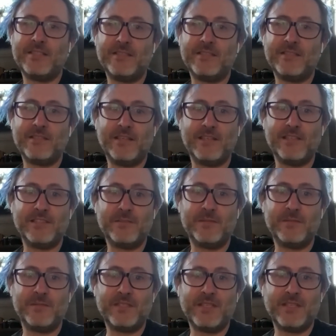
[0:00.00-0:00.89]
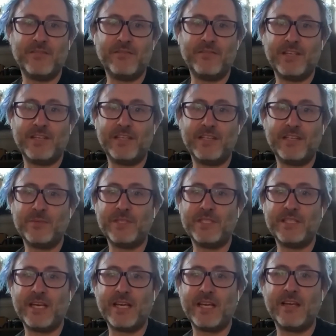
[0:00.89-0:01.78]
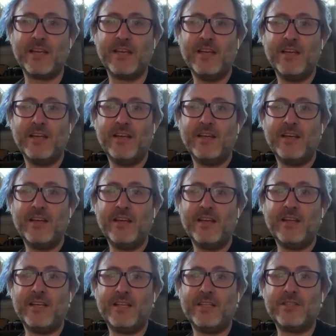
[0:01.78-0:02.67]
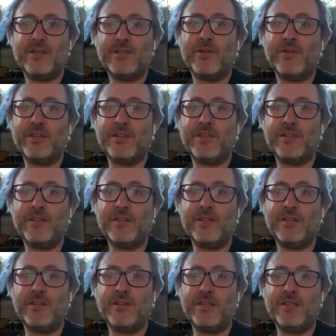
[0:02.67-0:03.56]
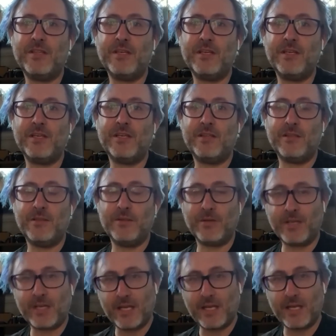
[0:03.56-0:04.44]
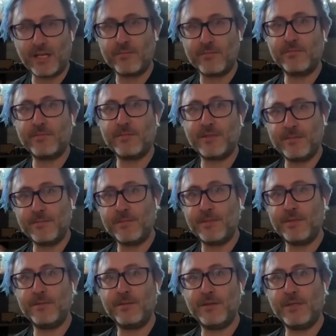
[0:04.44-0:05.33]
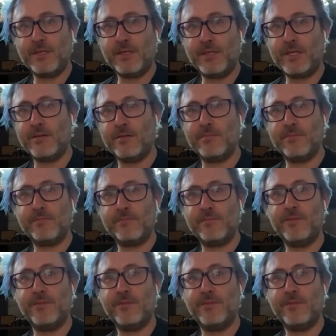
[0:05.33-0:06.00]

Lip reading: as Elizabeth and Vanessa were saying, it's not you can do